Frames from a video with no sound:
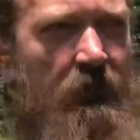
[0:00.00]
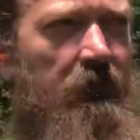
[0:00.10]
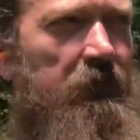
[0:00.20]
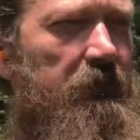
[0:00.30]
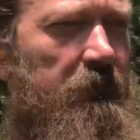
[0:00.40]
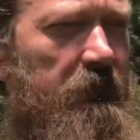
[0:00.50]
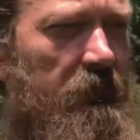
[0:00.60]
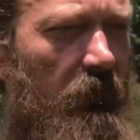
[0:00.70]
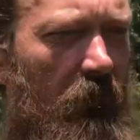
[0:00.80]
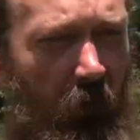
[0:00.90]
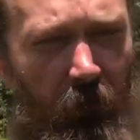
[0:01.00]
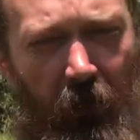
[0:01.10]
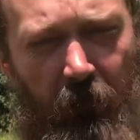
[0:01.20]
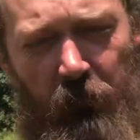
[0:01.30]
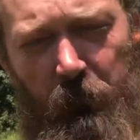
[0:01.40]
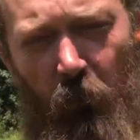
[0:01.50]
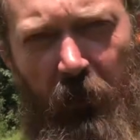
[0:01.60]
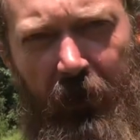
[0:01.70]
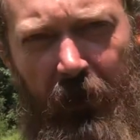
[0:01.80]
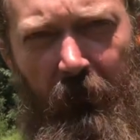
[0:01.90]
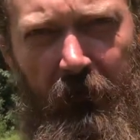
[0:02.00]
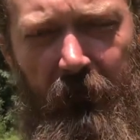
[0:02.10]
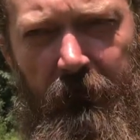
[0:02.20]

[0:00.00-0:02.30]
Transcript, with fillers: Uh, a lot of you pointed out that